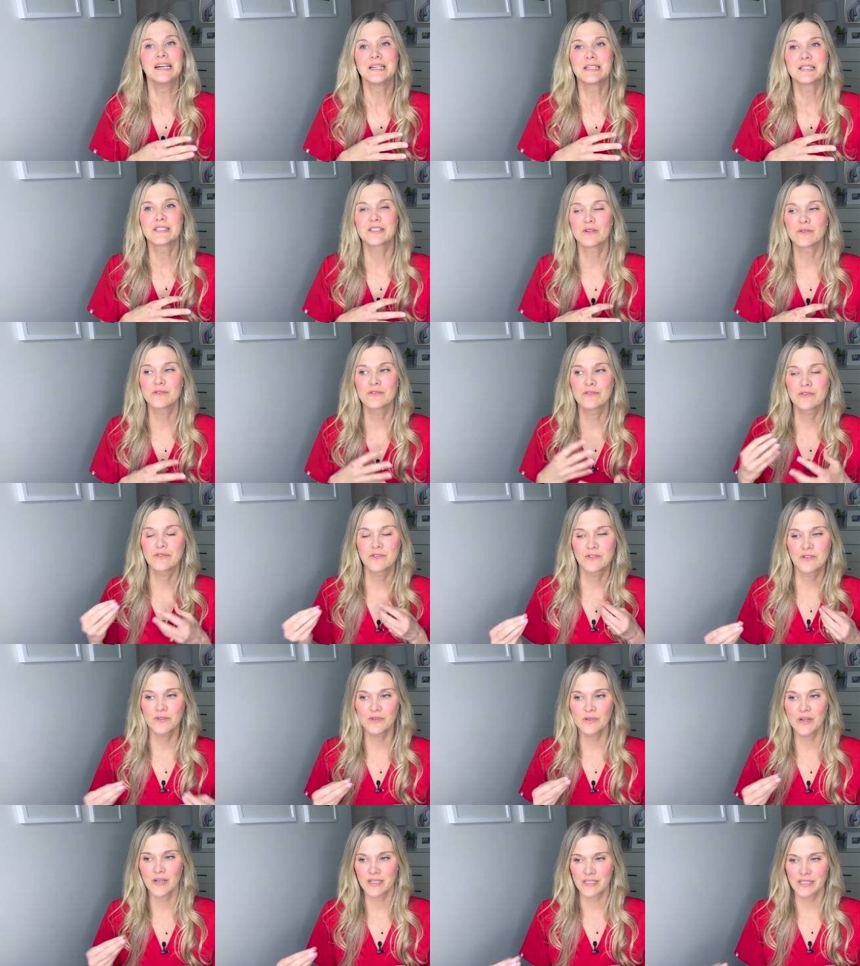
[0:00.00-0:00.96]
So
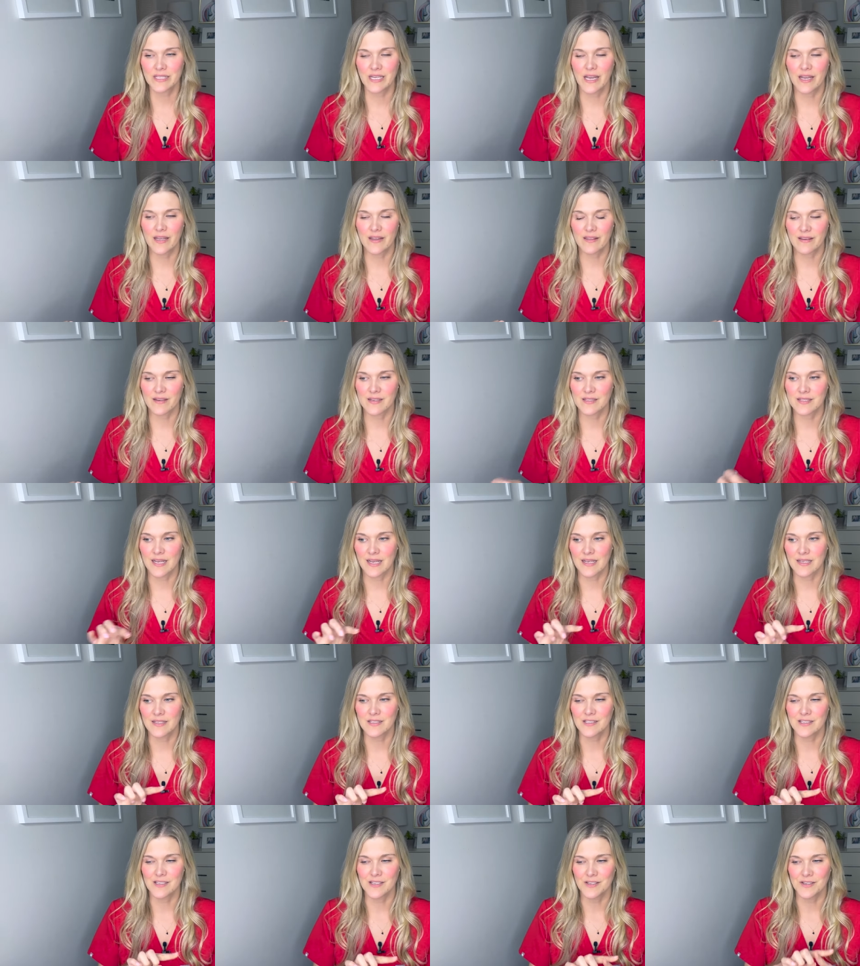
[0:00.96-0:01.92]
do not take this
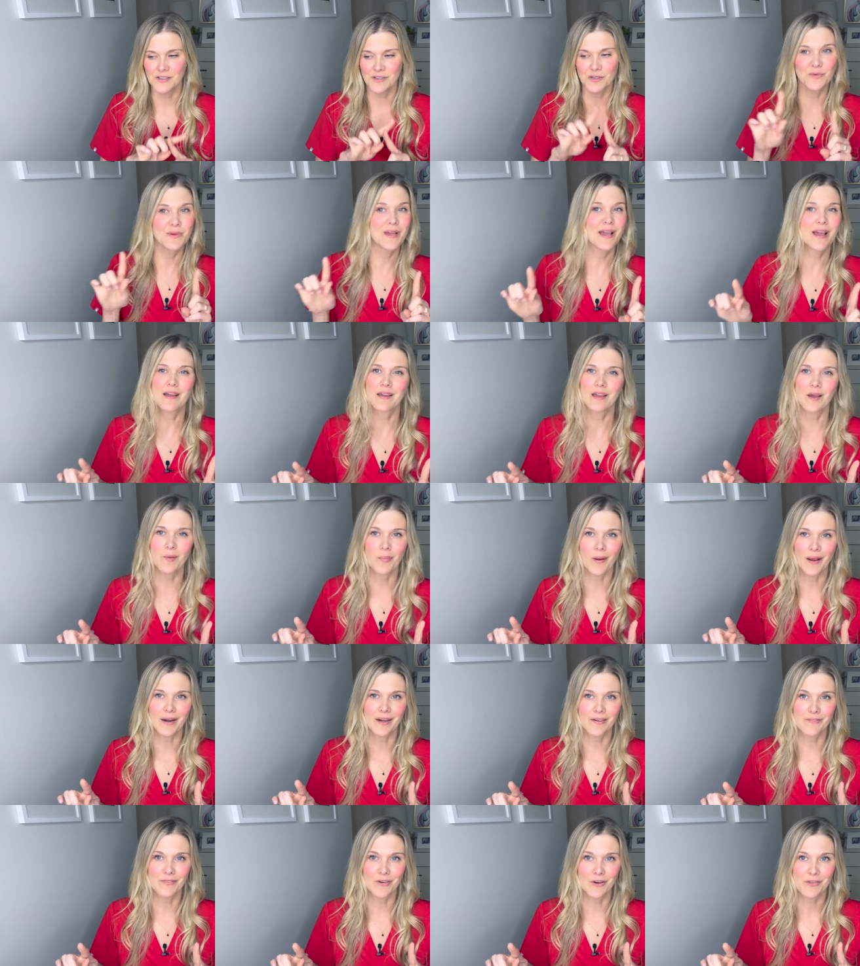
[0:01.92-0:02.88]
as you can't get
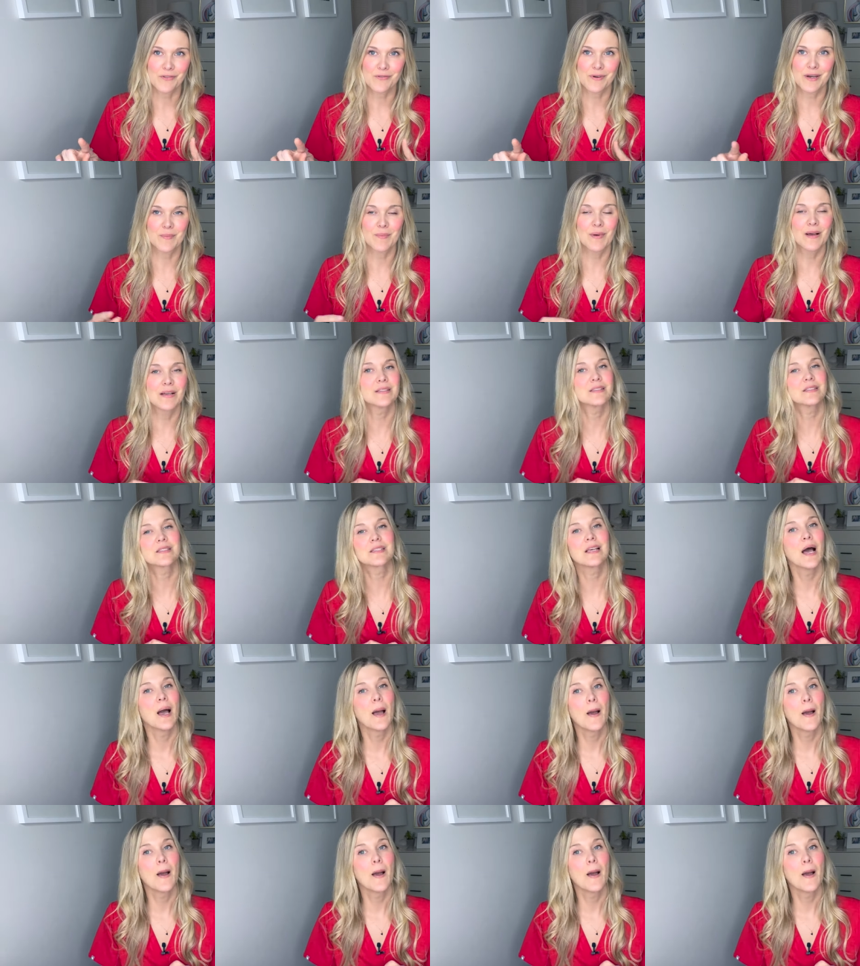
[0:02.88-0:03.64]
pregnant for three months.